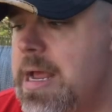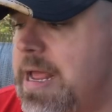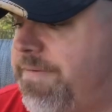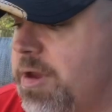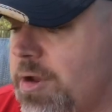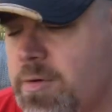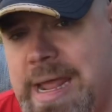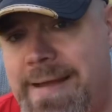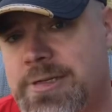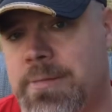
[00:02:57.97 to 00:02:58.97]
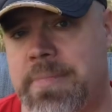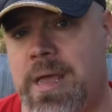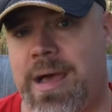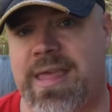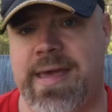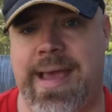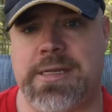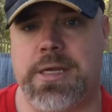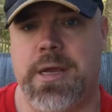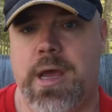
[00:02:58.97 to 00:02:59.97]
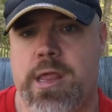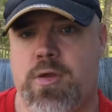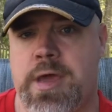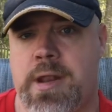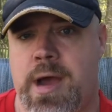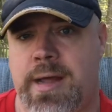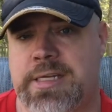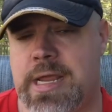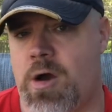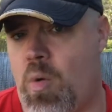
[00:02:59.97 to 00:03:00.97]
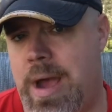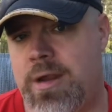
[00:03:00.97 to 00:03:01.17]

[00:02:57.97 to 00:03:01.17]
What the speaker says: If you don't have something like that, you can take a wine